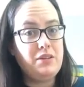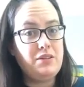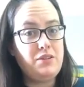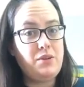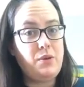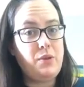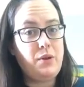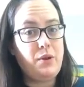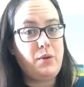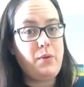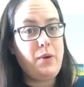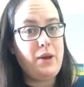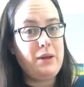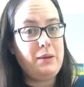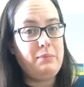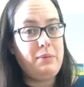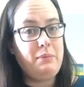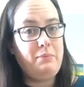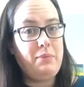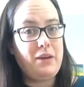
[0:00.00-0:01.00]
So they're quite a
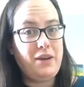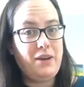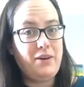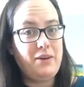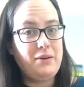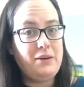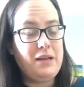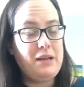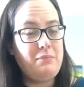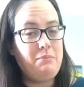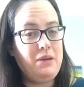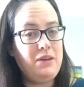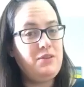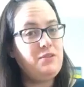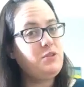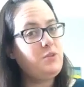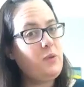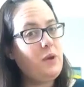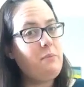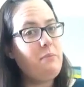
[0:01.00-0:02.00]
bit bigger. And 1 meter
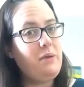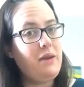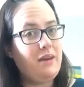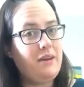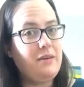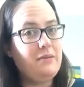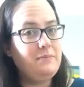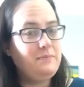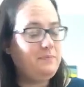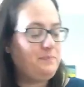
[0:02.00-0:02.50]
is quite big.